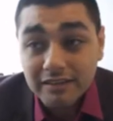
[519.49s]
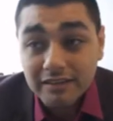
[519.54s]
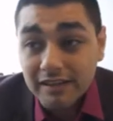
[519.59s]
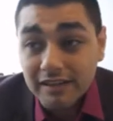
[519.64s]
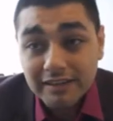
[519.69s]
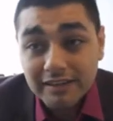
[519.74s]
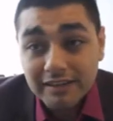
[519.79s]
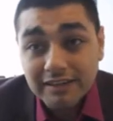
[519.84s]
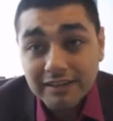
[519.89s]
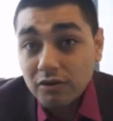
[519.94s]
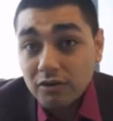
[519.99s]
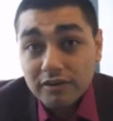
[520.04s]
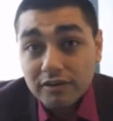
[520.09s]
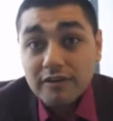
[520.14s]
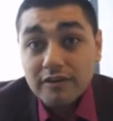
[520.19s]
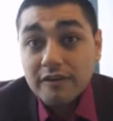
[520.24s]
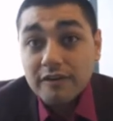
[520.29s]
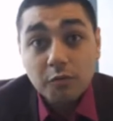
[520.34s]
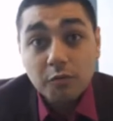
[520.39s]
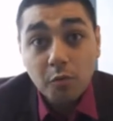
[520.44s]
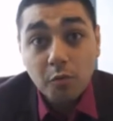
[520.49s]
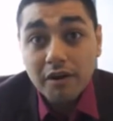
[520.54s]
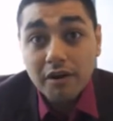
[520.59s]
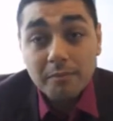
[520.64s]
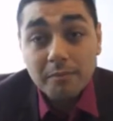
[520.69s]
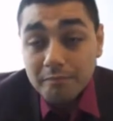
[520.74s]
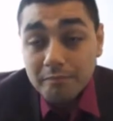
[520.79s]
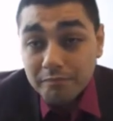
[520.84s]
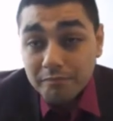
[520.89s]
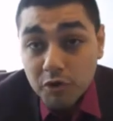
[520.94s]
you know, even if you want to
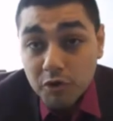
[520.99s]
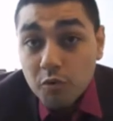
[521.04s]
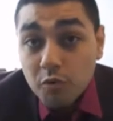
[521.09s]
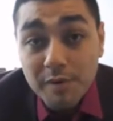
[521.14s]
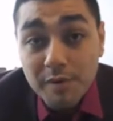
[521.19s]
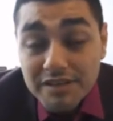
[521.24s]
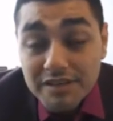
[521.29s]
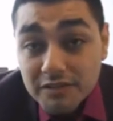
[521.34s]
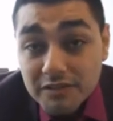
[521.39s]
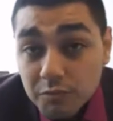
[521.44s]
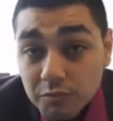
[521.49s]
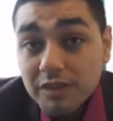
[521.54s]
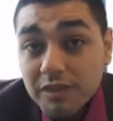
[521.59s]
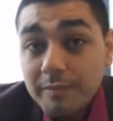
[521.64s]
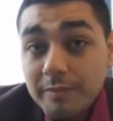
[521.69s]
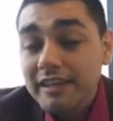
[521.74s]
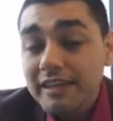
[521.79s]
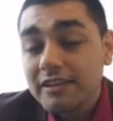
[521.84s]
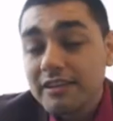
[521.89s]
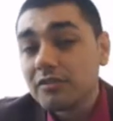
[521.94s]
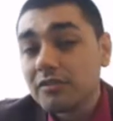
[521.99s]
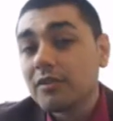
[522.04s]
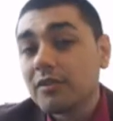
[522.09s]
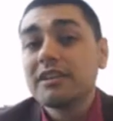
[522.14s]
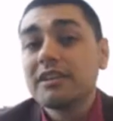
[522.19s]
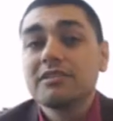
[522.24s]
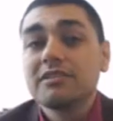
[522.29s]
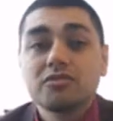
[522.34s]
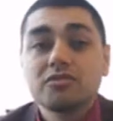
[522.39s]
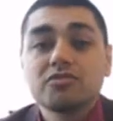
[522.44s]
do business with me and you want
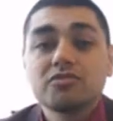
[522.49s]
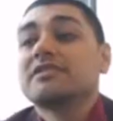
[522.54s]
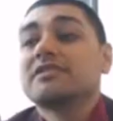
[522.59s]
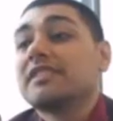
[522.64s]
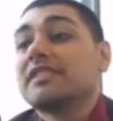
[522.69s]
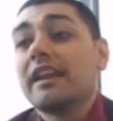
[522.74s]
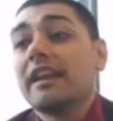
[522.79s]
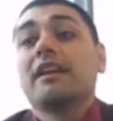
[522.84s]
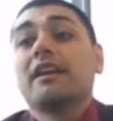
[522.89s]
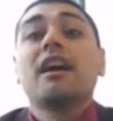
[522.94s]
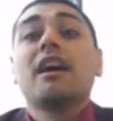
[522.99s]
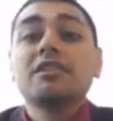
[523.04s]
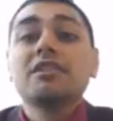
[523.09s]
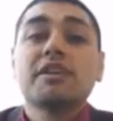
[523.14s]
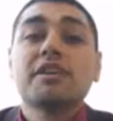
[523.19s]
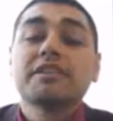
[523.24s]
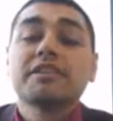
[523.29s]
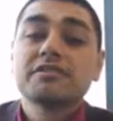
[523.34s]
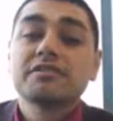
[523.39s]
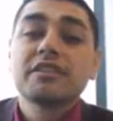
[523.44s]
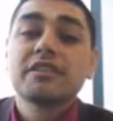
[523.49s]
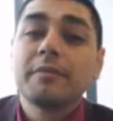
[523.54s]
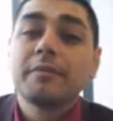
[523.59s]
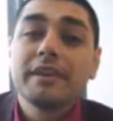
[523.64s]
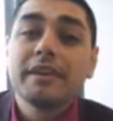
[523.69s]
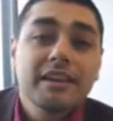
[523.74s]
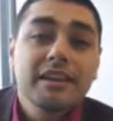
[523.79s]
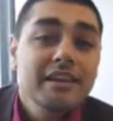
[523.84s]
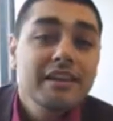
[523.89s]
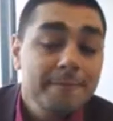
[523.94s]
to sign a contract or
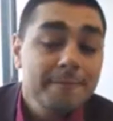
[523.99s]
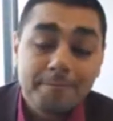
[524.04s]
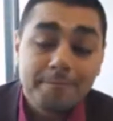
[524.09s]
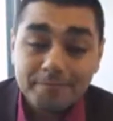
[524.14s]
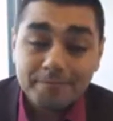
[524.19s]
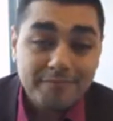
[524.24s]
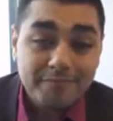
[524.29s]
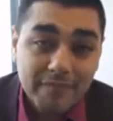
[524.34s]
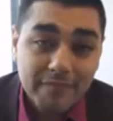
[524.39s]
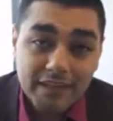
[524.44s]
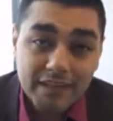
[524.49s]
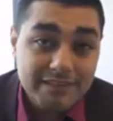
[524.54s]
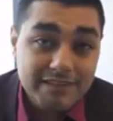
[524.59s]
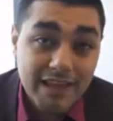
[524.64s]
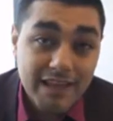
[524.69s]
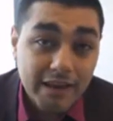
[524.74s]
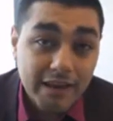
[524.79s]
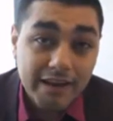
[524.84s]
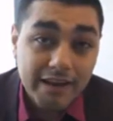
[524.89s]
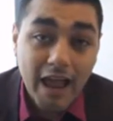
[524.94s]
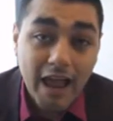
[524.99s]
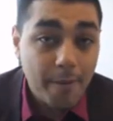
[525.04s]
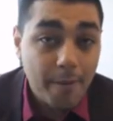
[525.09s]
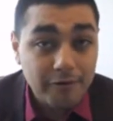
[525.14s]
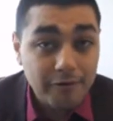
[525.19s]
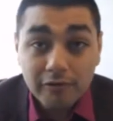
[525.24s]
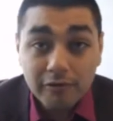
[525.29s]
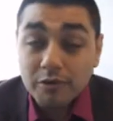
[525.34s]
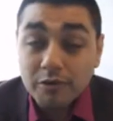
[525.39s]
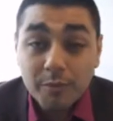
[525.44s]
something, it's not going to happen
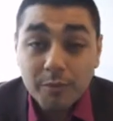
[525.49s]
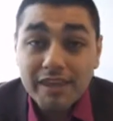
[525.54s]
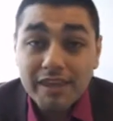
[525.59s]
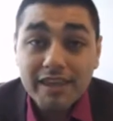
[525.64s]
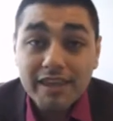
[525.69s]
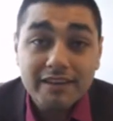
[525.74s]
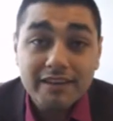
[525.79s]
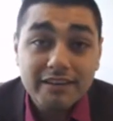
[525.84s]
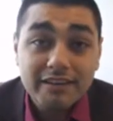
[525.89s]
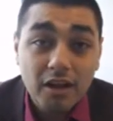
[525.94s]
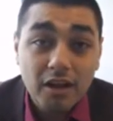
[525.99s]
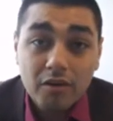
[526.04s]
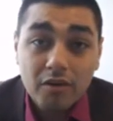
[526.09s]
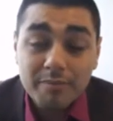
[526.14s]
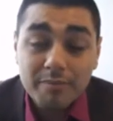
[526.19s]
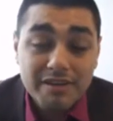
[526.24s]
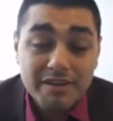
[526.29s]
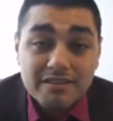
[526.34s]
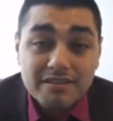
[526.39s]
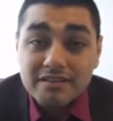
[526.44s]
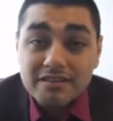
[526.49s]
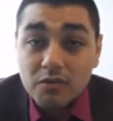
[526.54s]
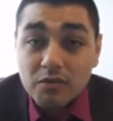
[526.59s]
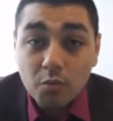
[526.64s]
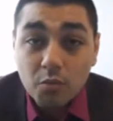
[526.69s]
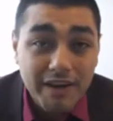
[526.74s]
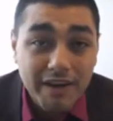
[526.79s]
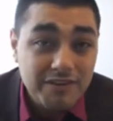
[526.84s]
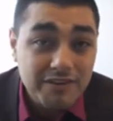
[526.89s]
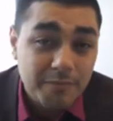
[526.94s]
over the weekend. You know, business can
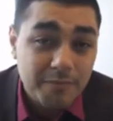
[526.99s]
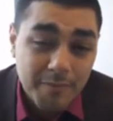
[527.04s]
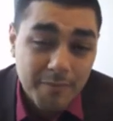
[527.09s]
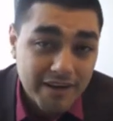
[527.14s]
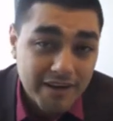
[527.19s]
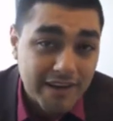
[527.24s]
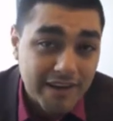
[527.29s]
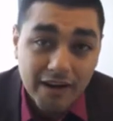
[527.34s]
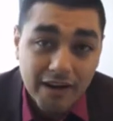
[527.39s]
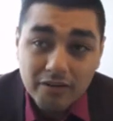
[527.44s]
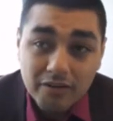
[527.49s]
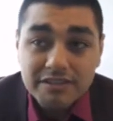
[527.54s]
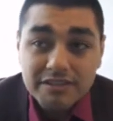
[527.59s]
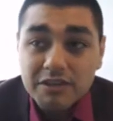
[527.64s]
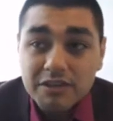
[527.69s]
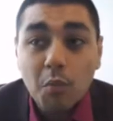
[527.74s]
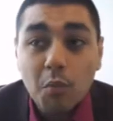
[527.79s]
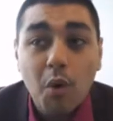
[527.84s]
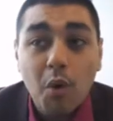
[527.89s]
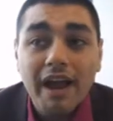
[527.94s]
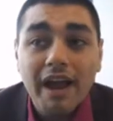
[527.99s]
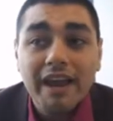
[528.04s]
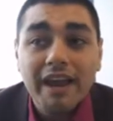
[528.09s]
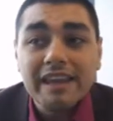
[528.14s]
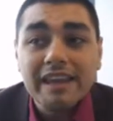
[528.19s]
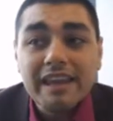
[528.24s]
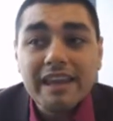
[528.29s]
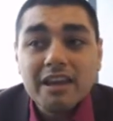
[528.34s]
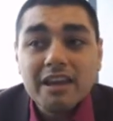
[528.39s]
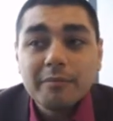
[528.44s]
wait till Monday. I don't see why
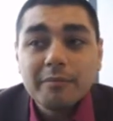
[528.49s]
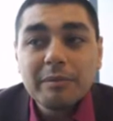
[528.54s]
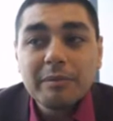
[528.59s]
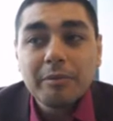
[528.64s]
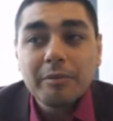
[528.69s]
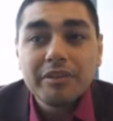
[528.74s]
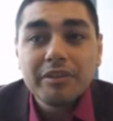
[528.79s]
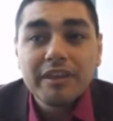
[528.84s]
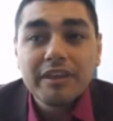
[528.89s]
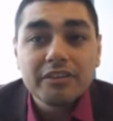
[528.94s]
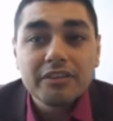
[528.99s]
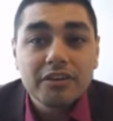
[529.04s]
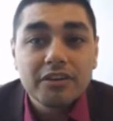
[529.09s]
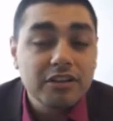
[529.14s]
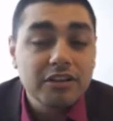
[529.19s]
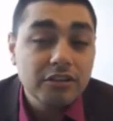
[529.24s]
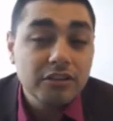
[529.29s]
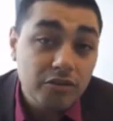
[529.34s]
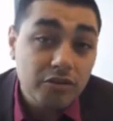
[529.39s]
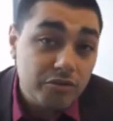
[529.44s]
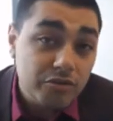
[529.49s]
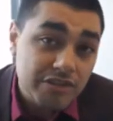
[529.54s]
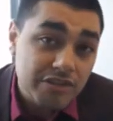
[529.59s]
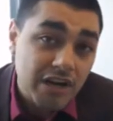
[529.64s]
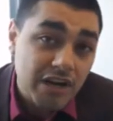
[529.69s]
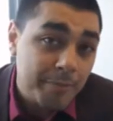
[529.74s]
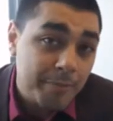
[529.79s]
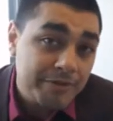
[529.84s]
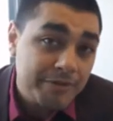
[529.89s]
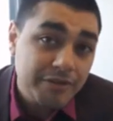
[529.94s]
people think they're going to lose an
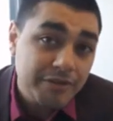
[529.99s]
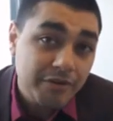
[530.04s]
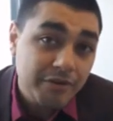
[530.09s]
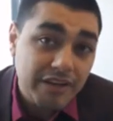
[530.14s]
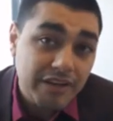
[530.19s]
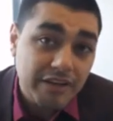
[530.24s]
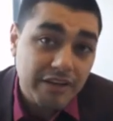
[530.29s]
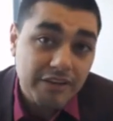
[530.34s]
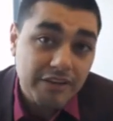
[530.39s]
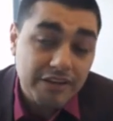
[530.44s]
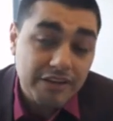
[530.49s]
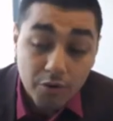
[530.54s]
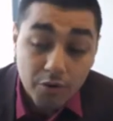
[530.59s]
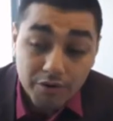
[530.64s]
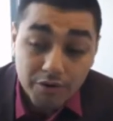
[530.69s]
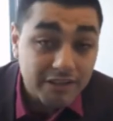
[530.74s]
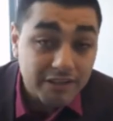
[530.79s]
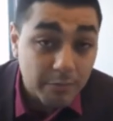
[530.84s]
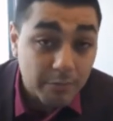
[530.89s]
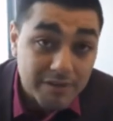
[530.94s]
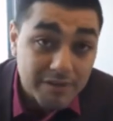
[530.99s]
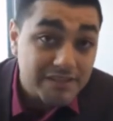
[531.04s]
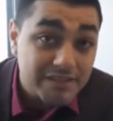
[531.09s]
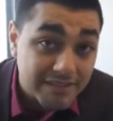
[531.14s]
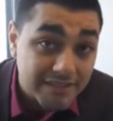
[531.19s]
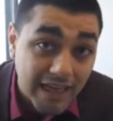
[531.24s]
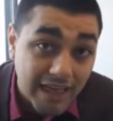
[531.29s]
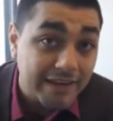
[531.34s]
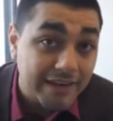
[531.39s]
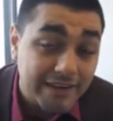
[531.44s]
opportunity if they don't get the business
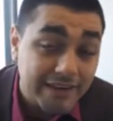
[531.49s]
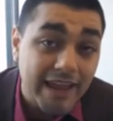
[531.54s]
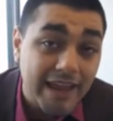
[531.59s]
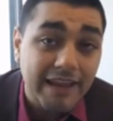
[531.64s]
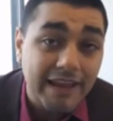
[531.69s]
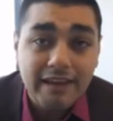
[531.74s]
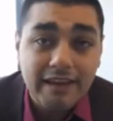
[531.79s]
that day